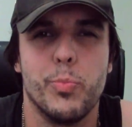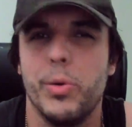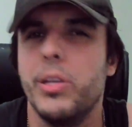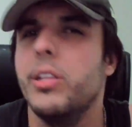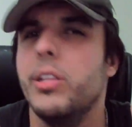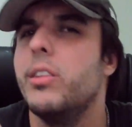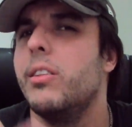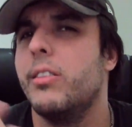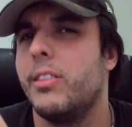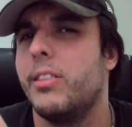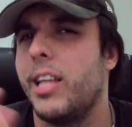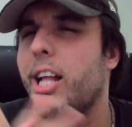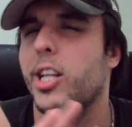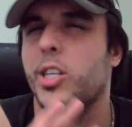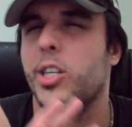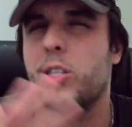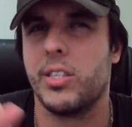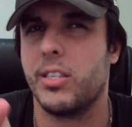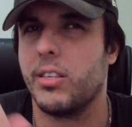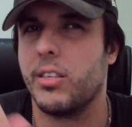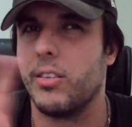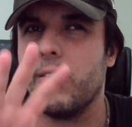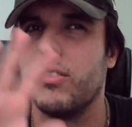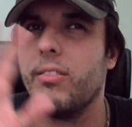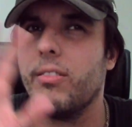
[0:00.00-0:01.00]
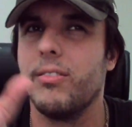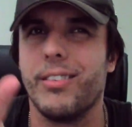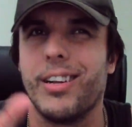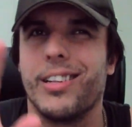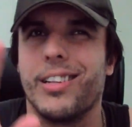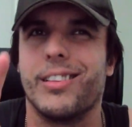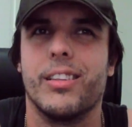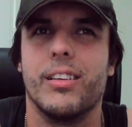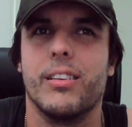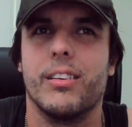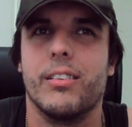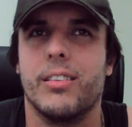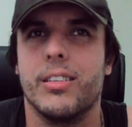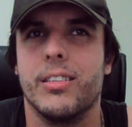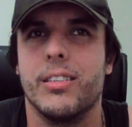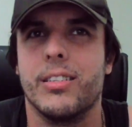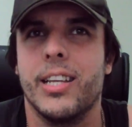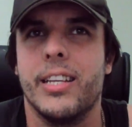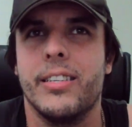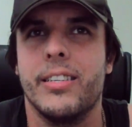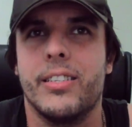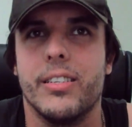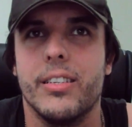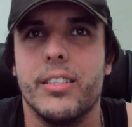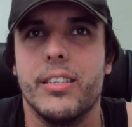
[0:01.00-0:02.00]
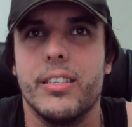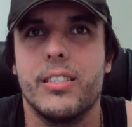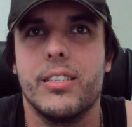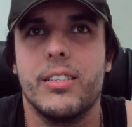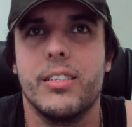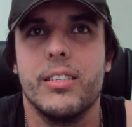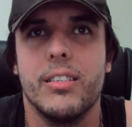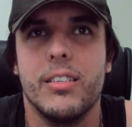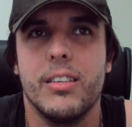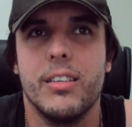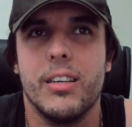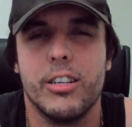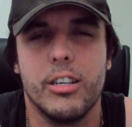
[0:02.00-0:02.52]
but that's like the consensus.